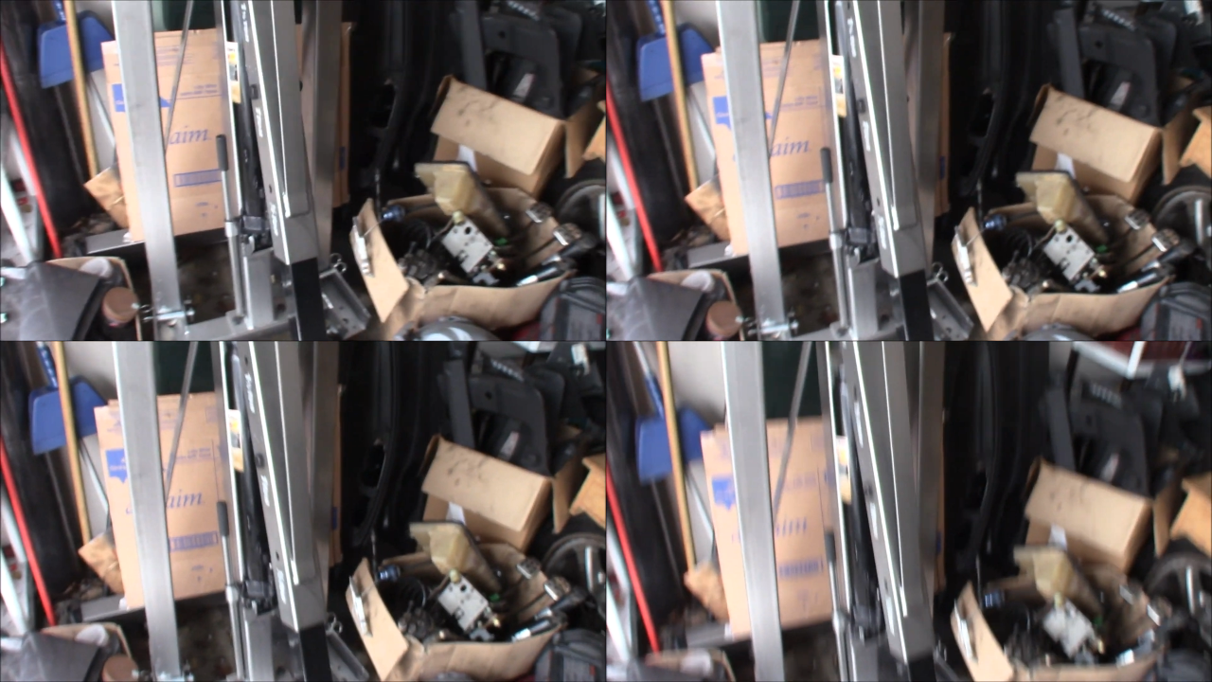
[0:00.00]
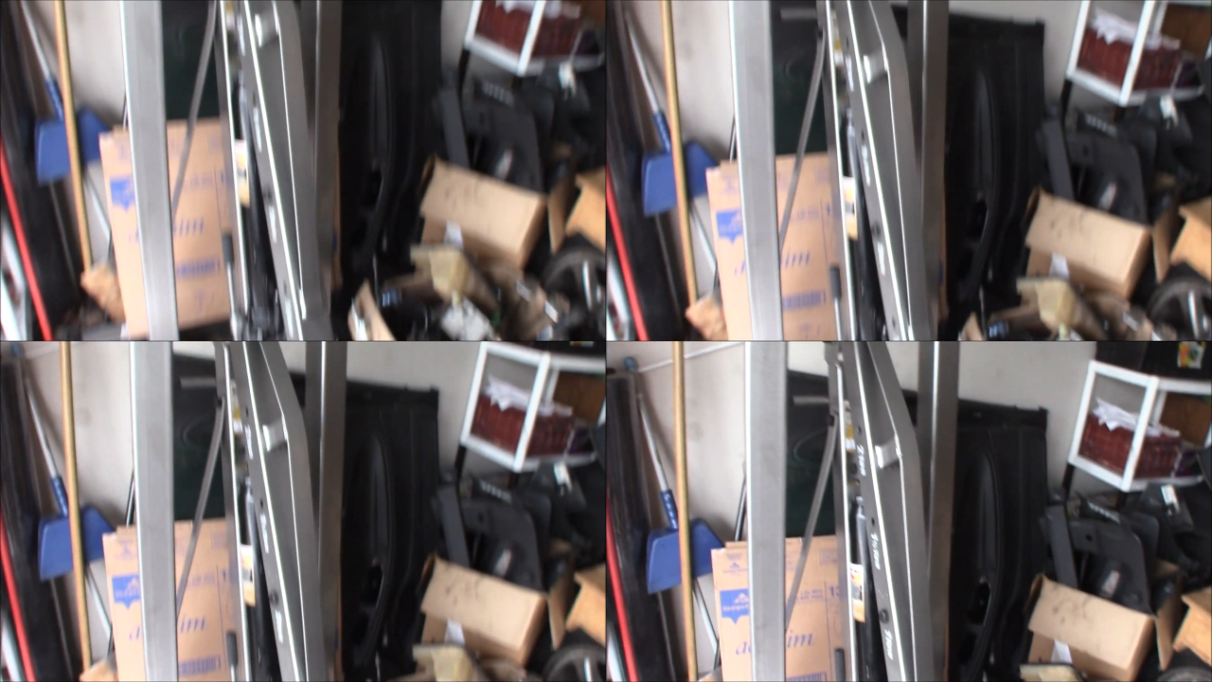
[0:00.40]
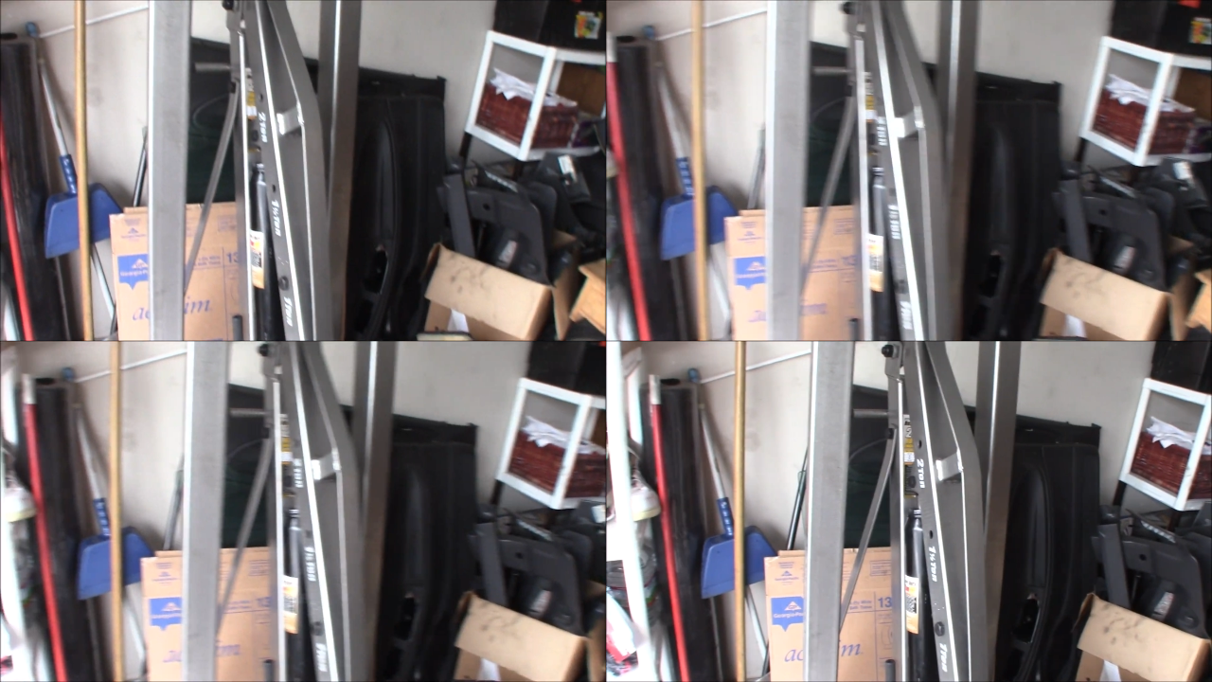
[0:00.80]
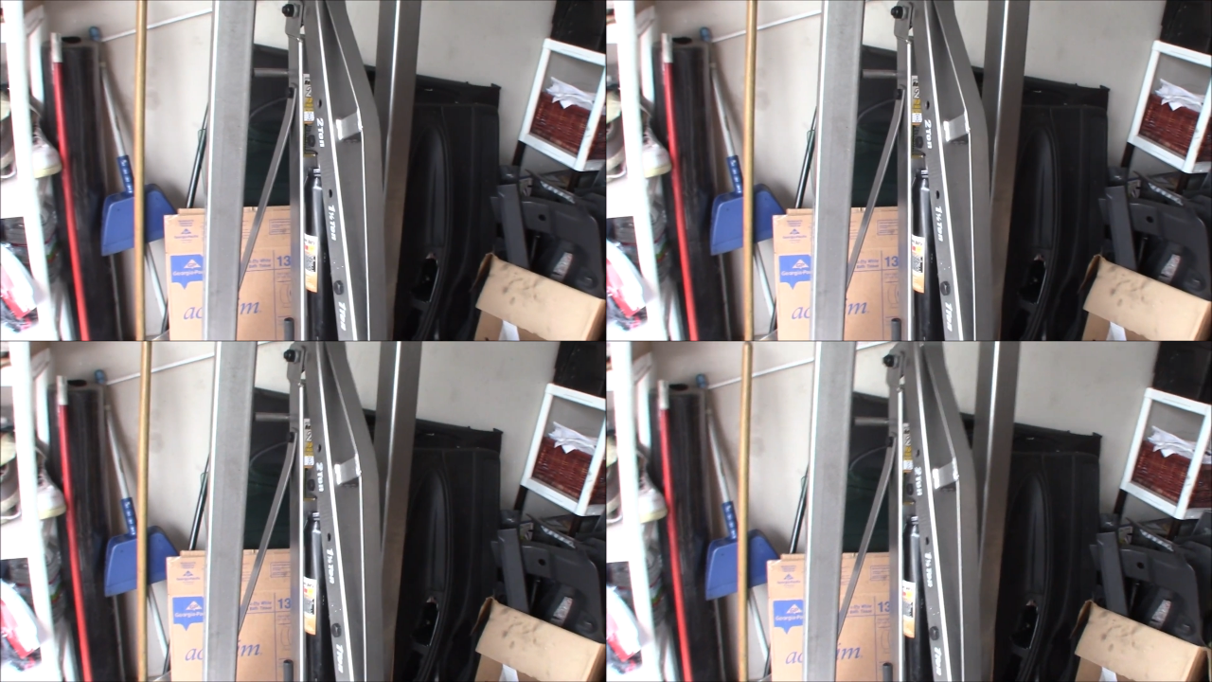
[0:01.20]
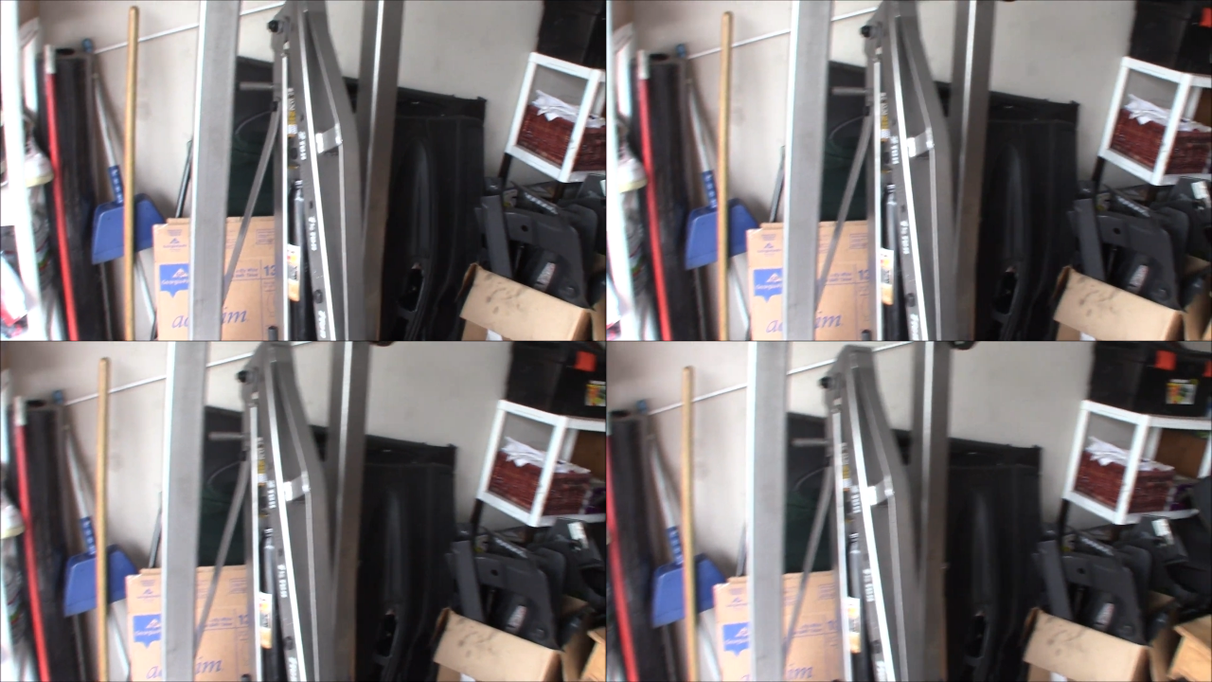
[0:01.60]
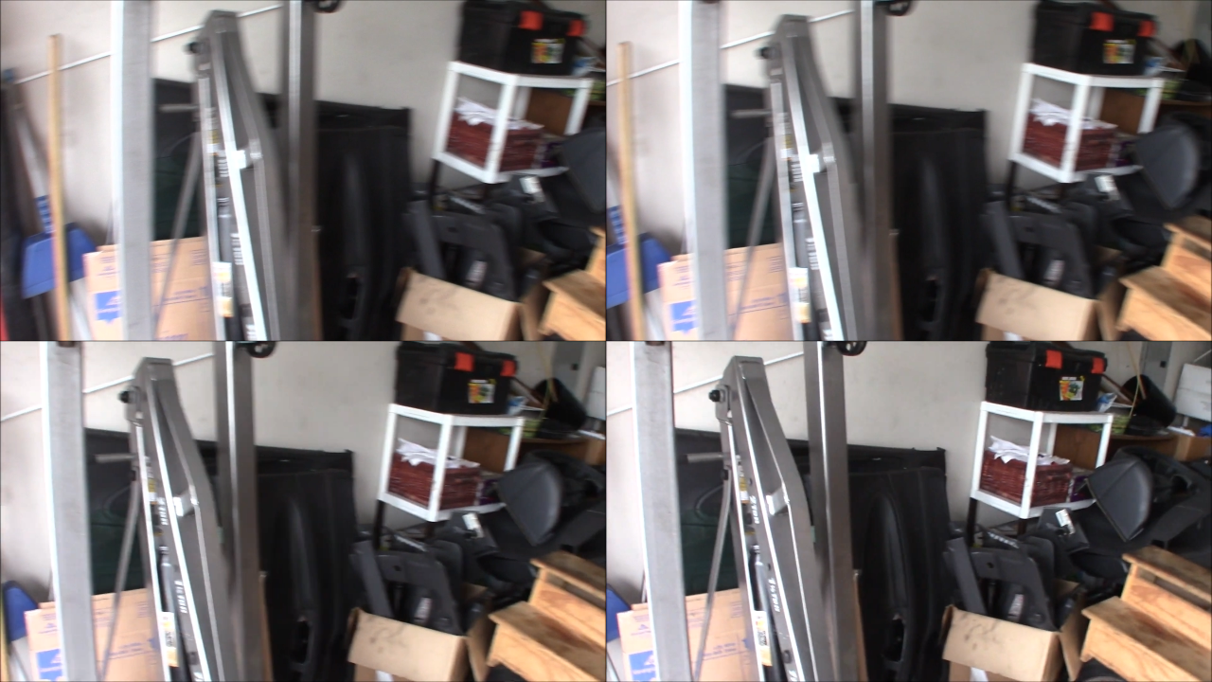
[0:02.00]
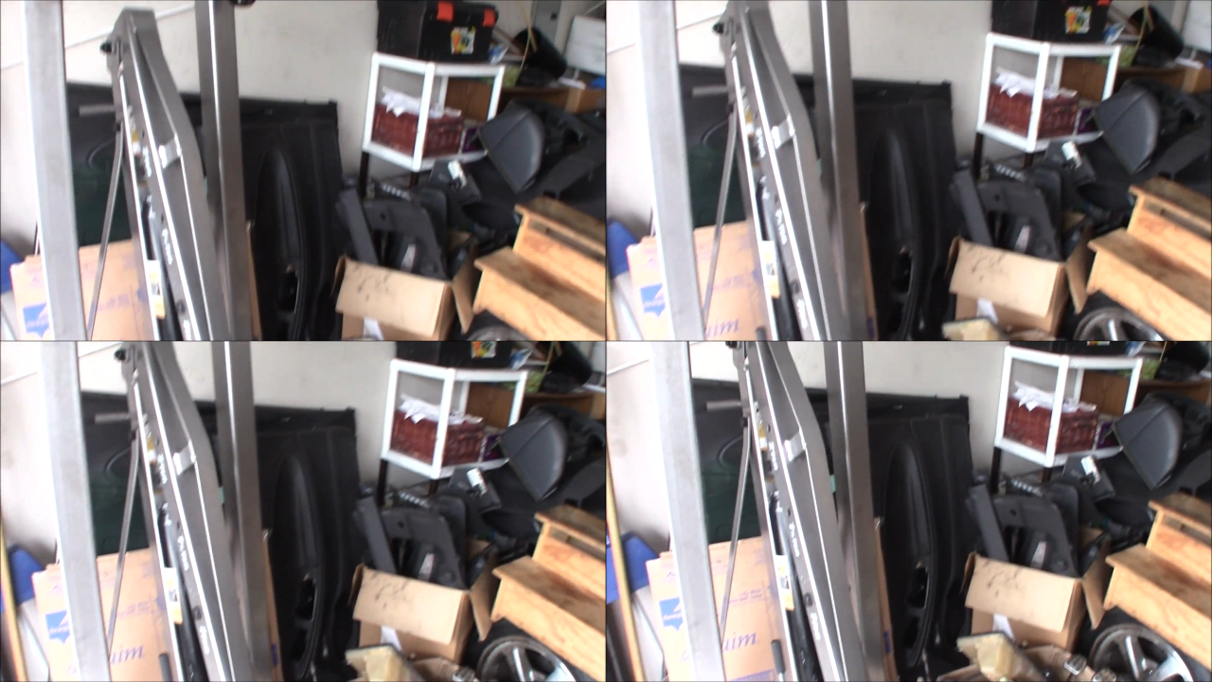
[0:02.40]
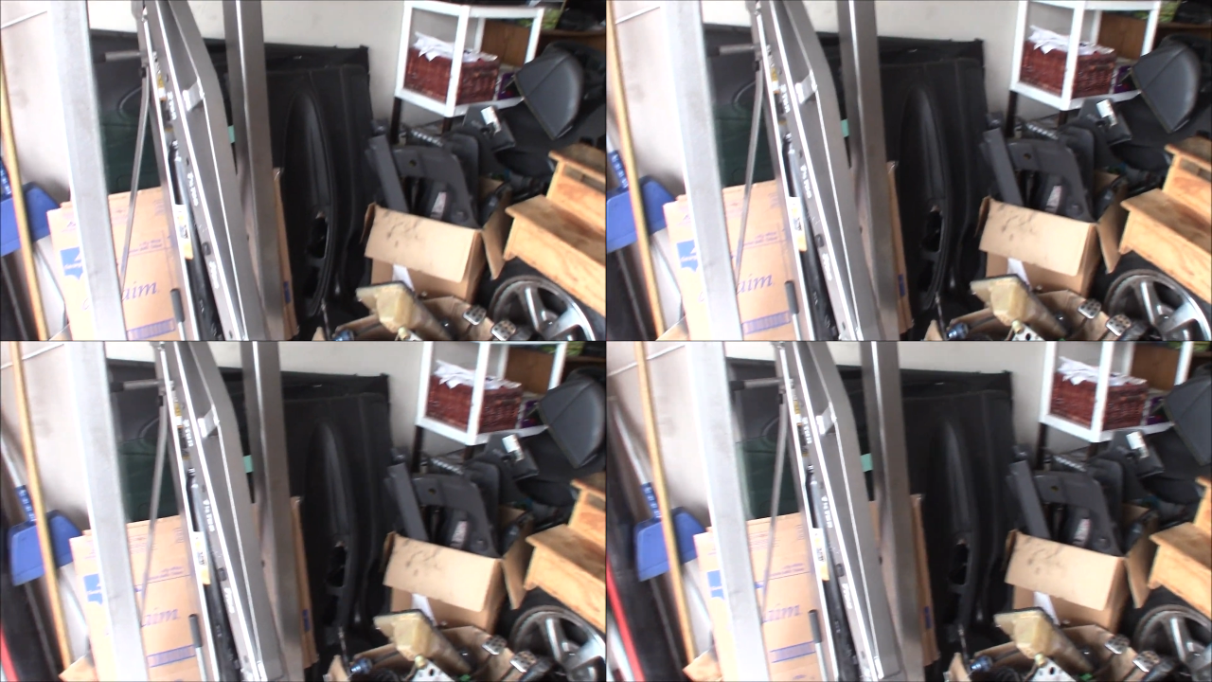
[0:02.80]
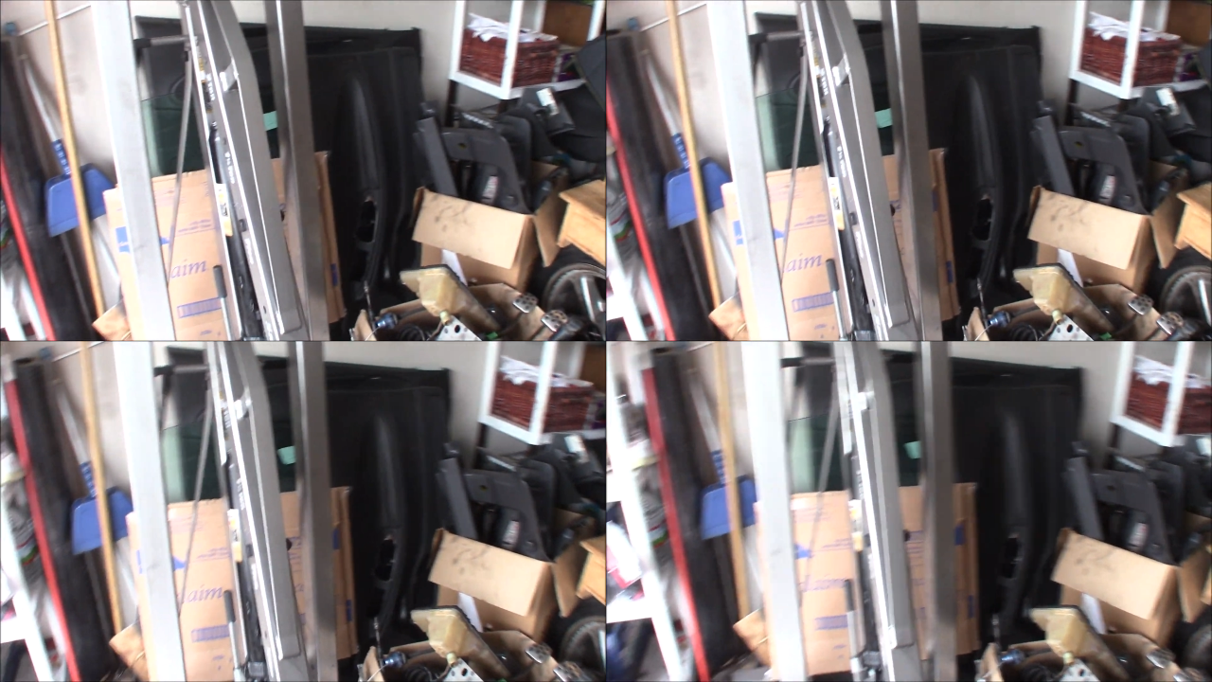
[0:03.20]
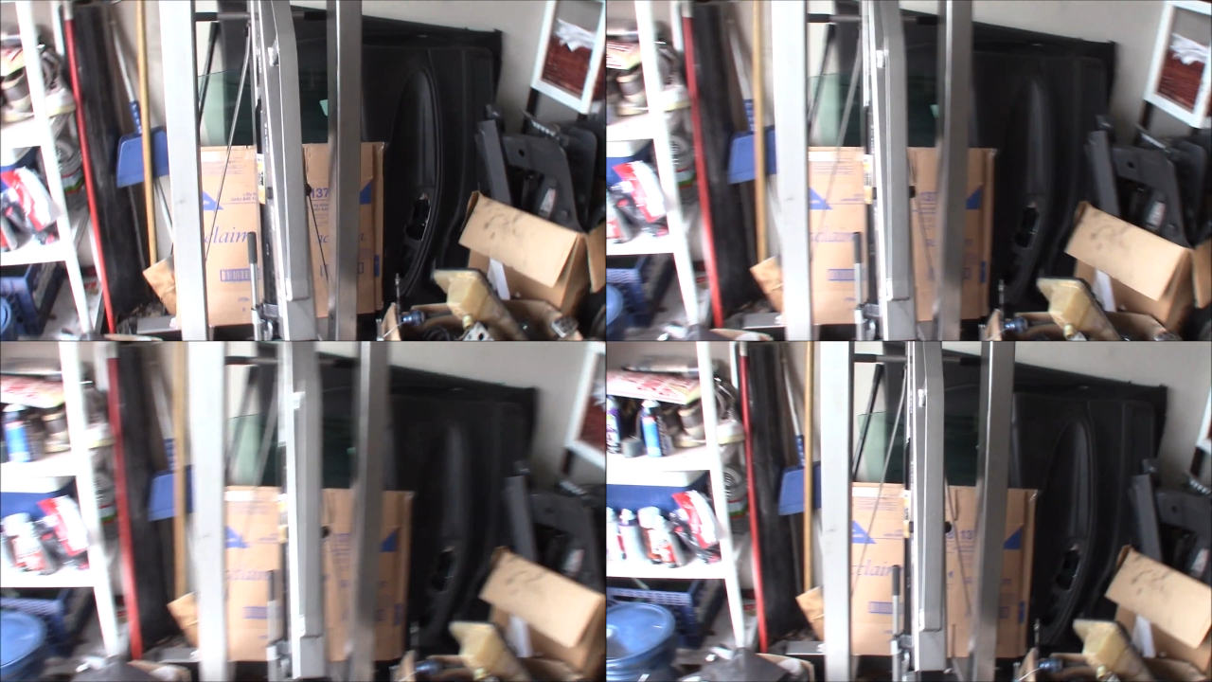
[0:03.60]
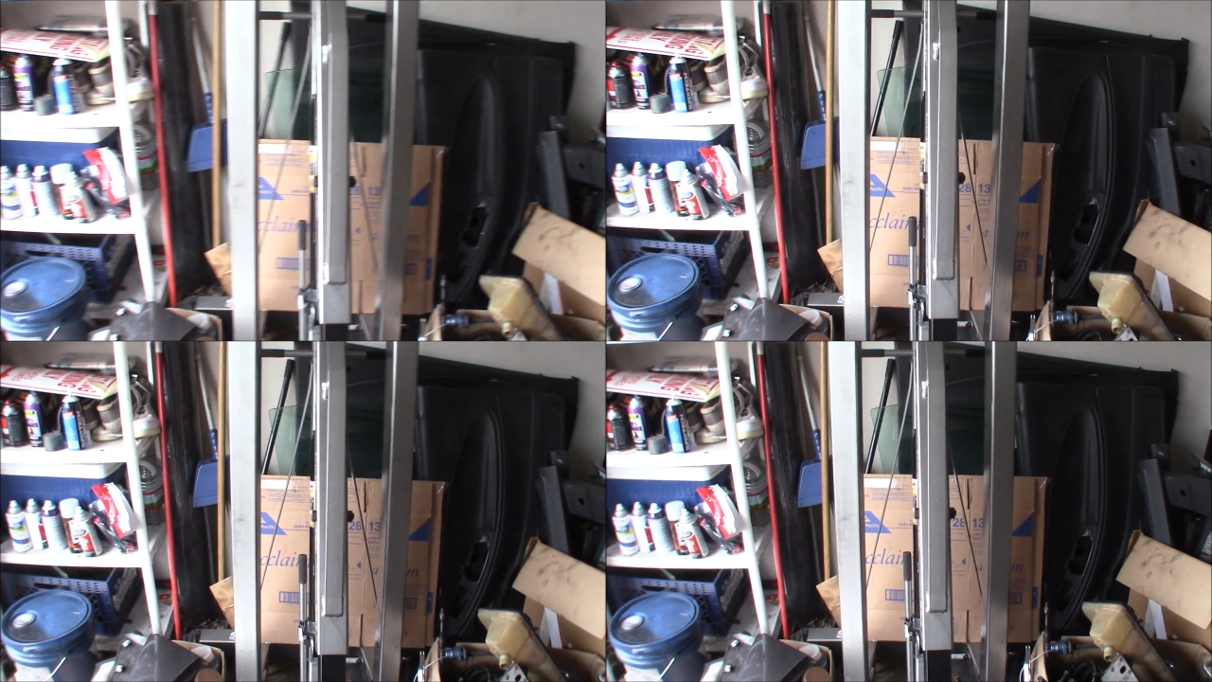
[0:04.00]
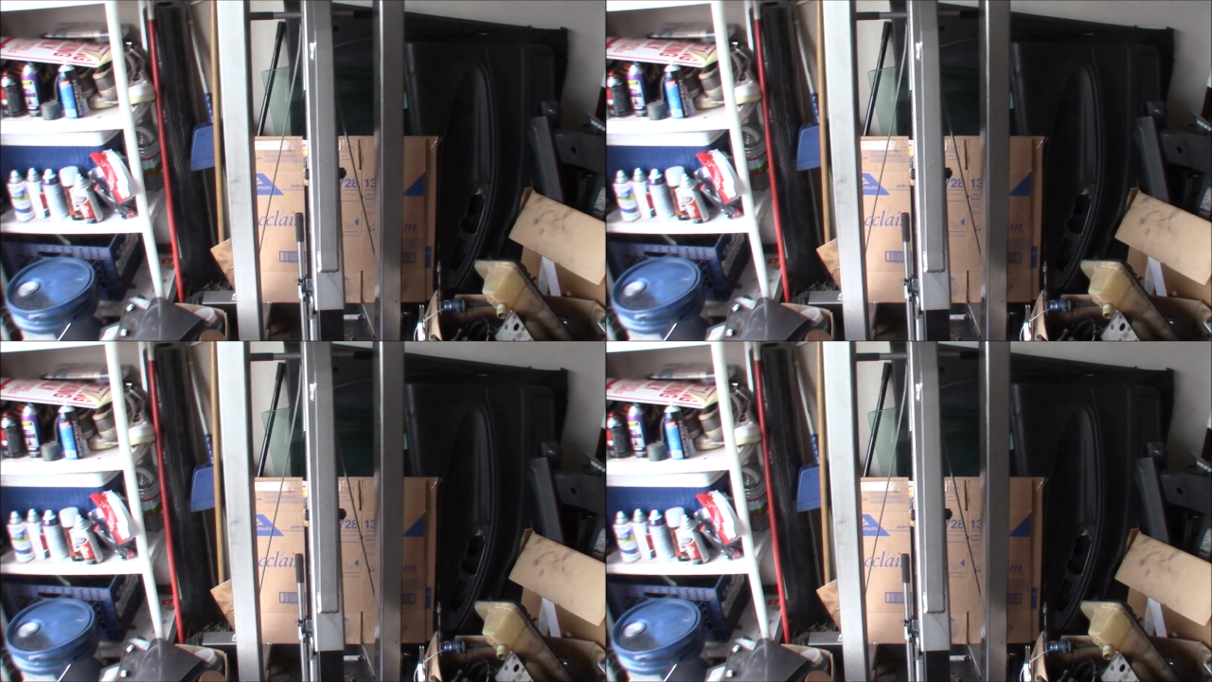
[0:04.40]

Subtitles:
Nobody's mouth can be seen.